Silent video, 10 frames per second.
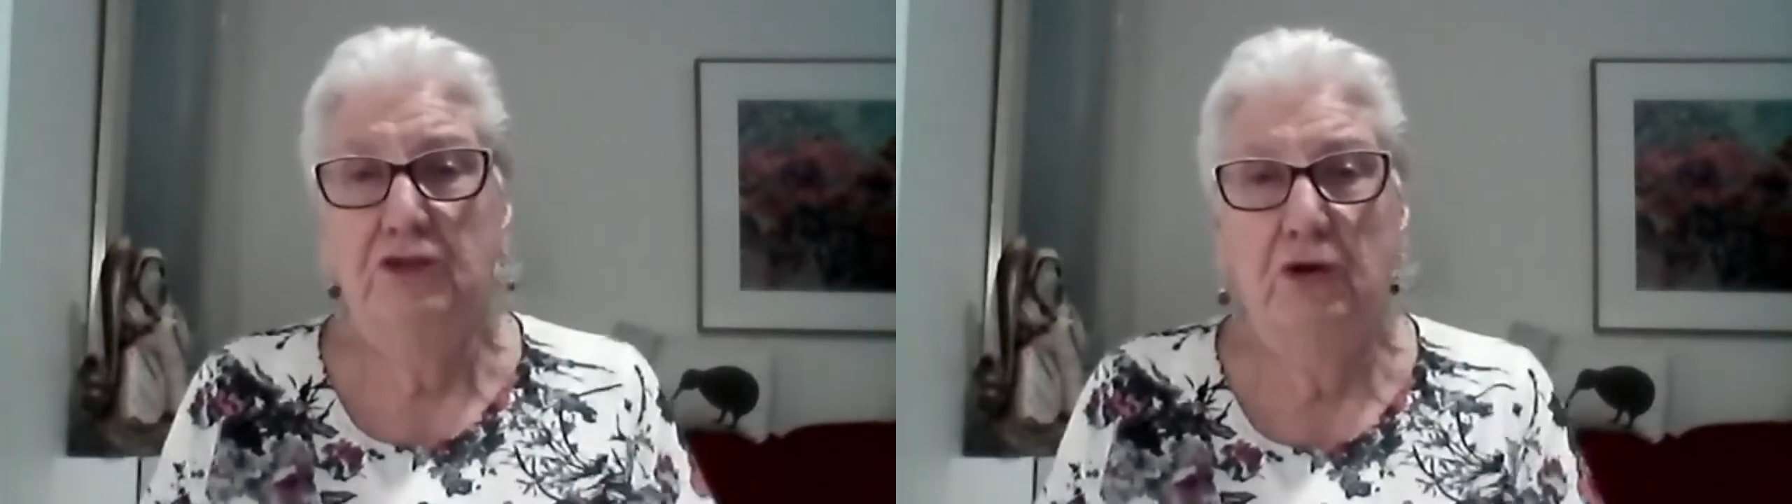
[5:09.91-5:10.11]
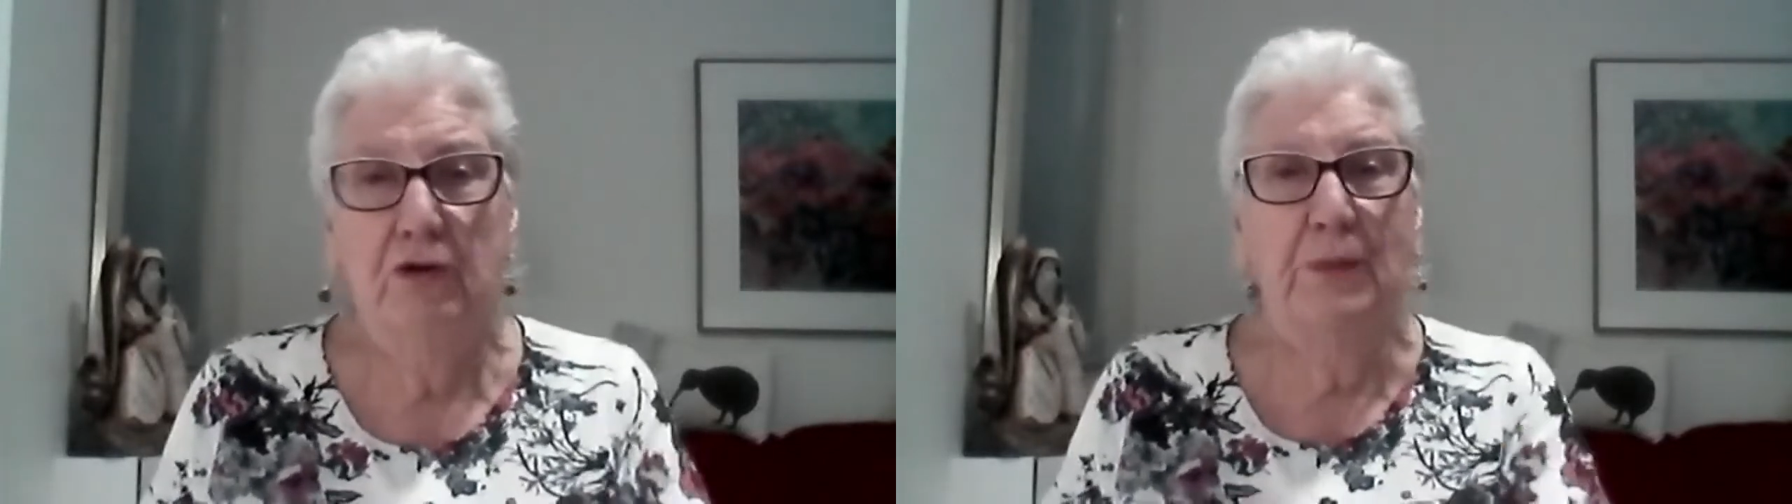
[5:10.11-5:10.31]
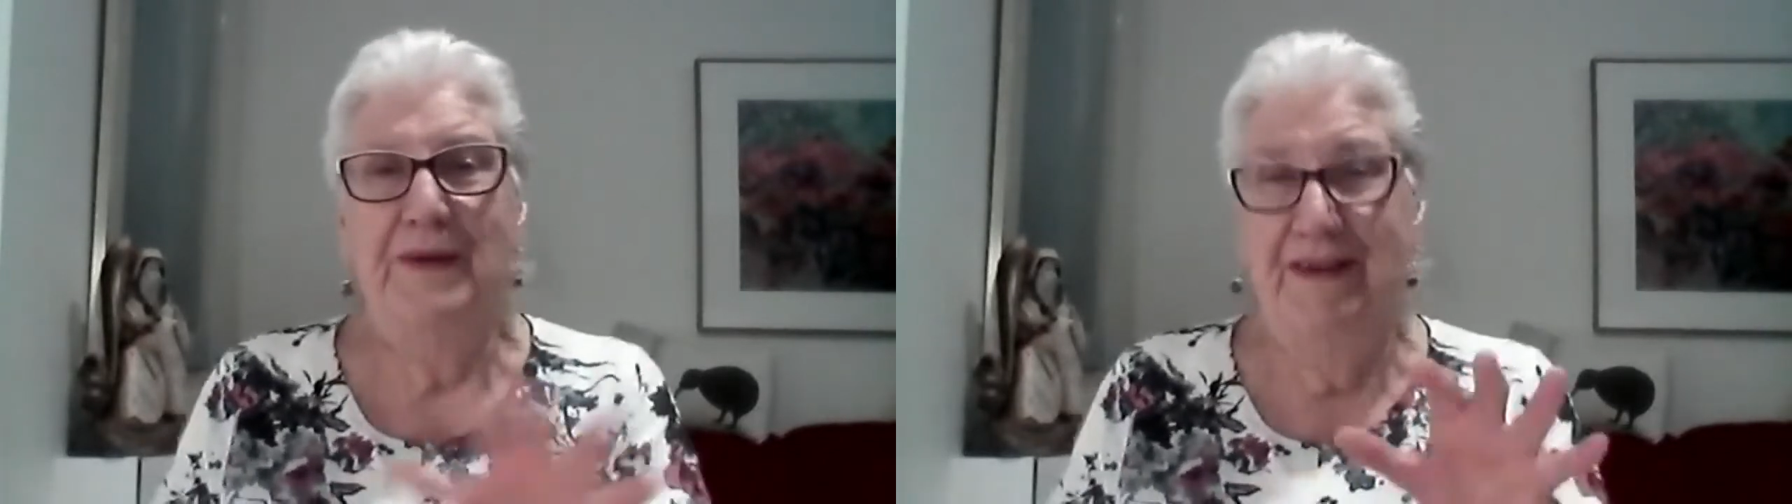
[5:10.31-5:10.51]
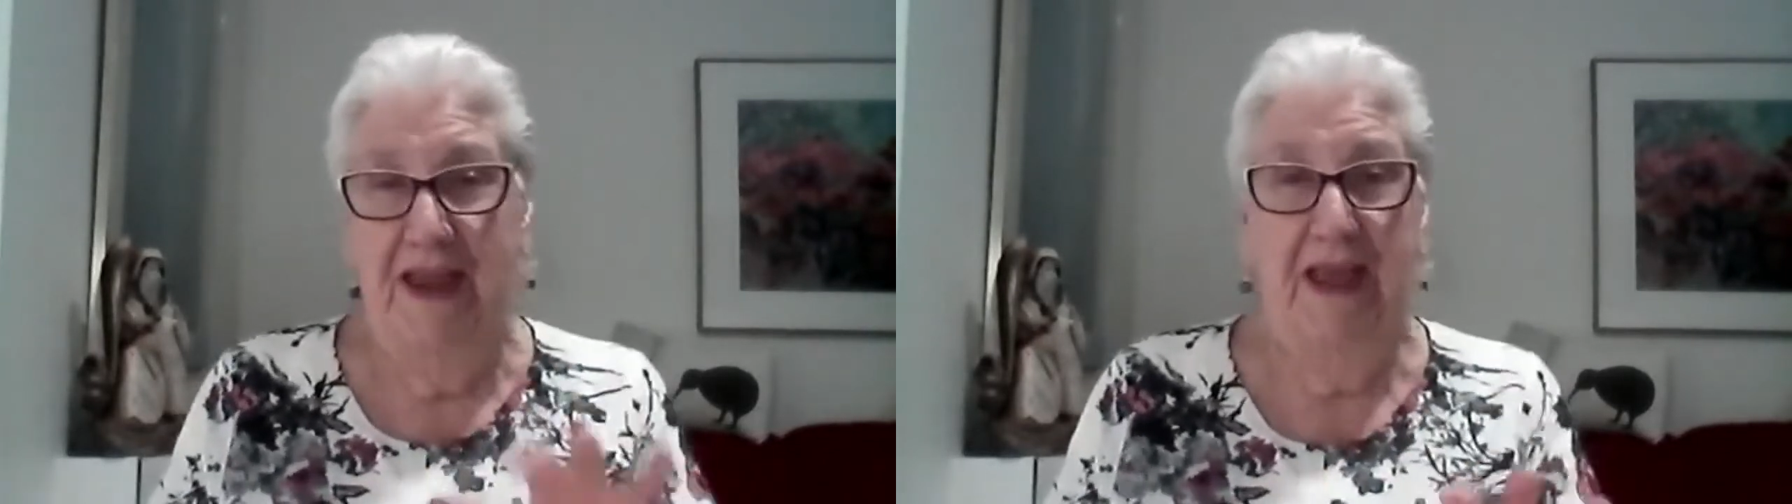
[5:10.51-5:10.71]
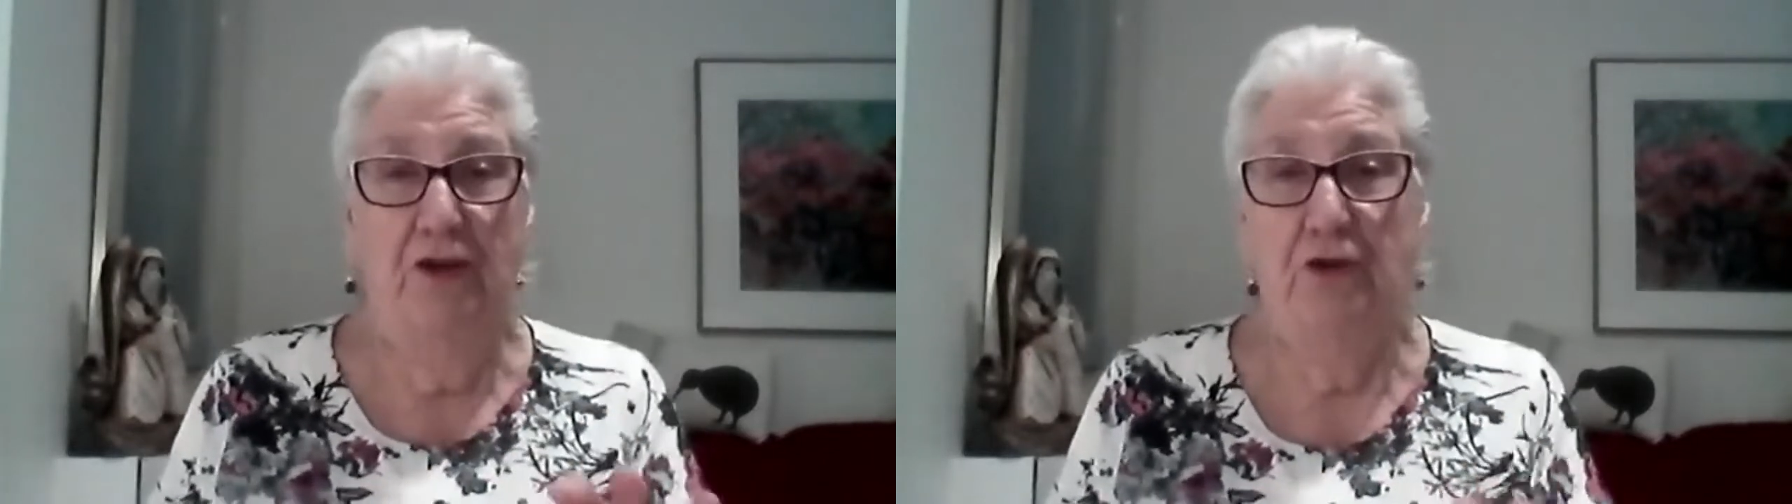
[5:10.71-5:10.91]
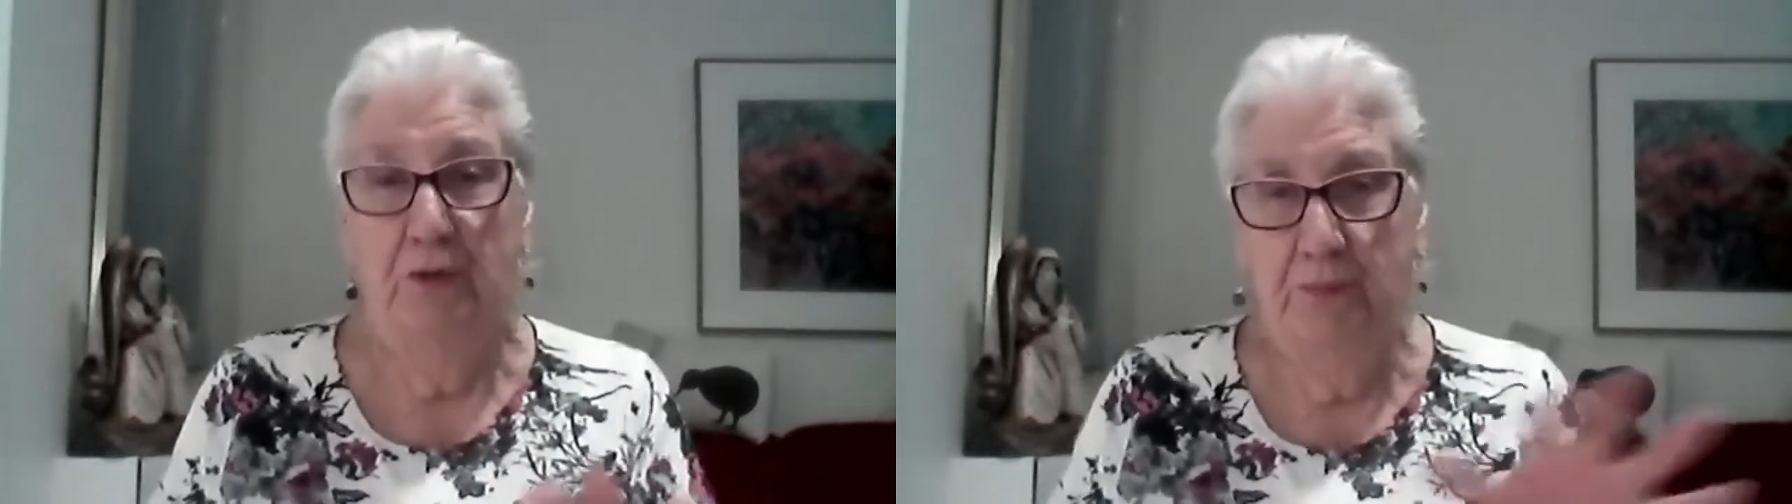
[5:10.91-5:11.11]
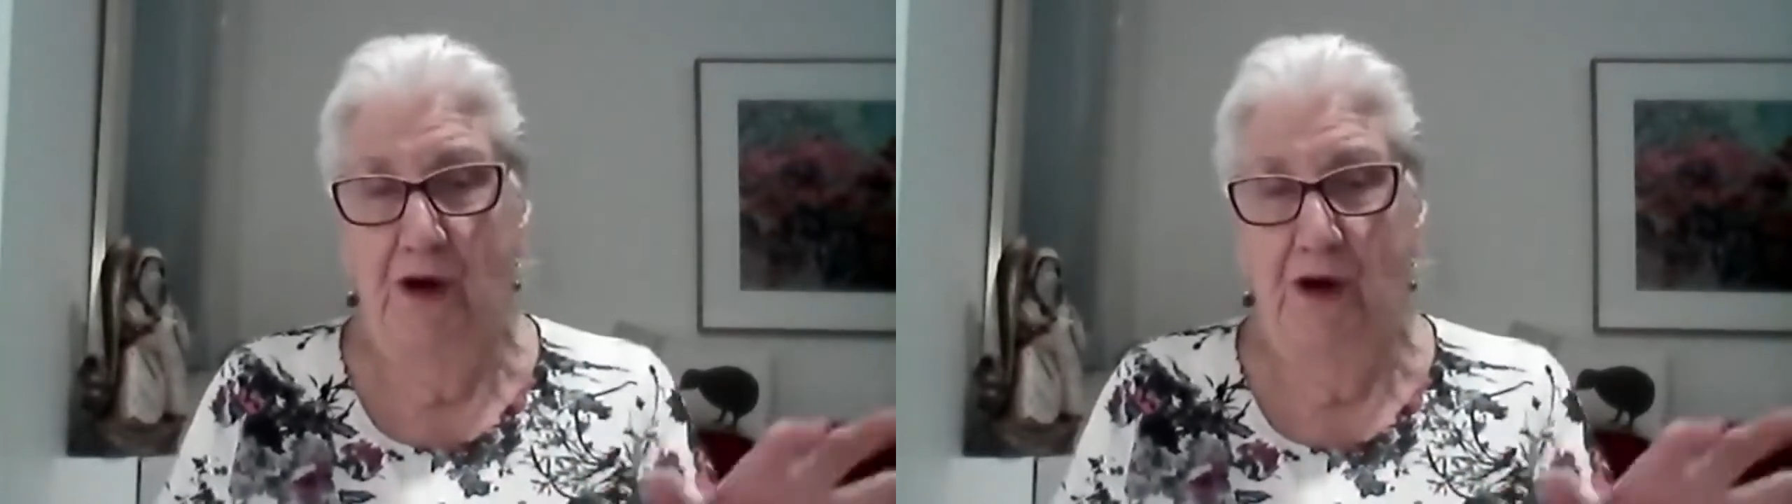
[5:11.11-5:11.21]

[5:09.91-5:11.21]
talk about anger